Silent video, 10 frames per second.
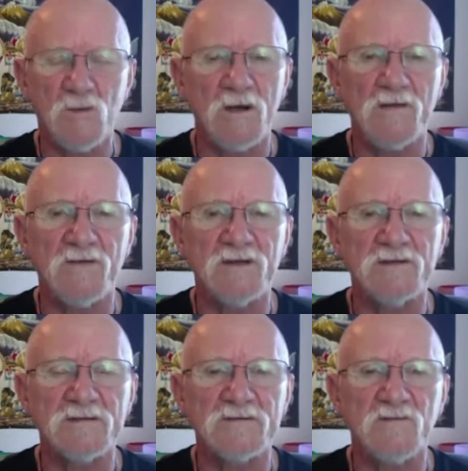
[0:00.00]
one of
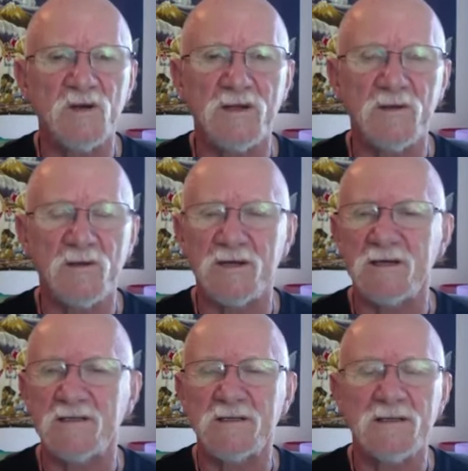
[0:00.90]
us, whether
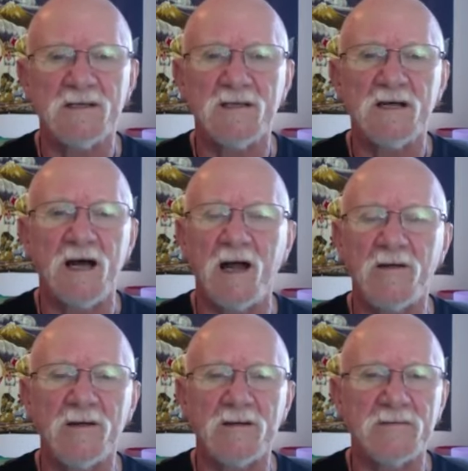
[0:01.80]
we are
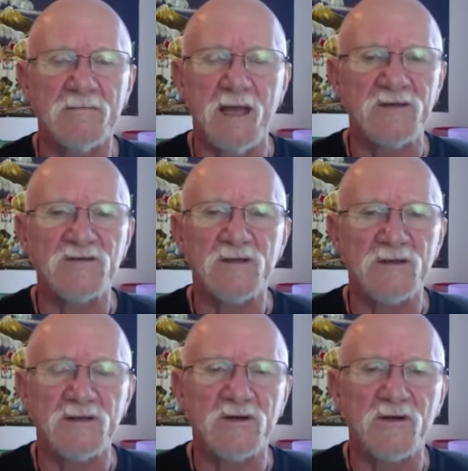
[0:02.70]
in
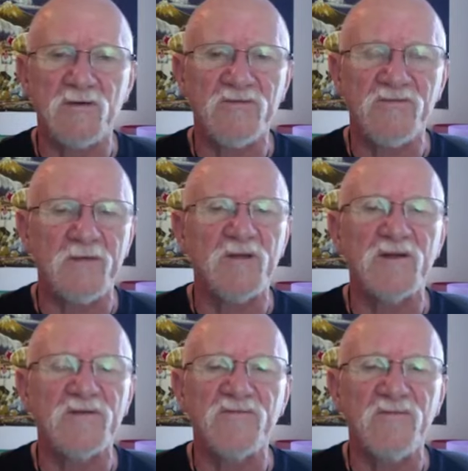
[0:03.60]
masculine or
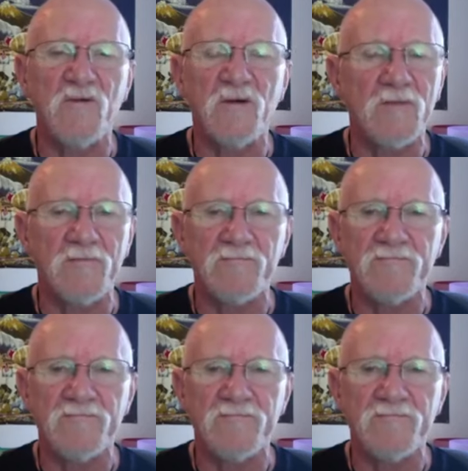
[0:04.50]
feminine form,